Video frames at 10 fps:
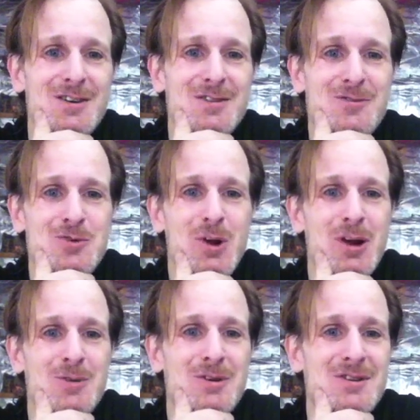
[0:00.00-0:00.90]
what a fool
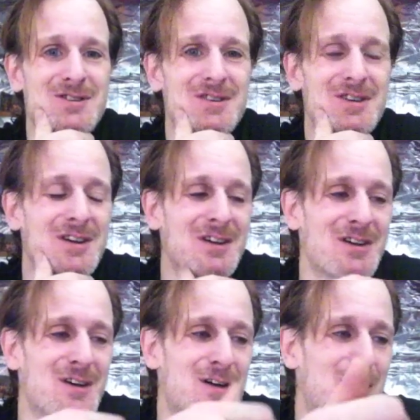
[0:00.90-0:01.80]
I was.
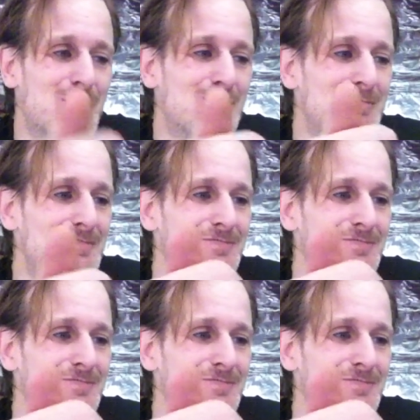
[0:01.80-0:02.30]
Um,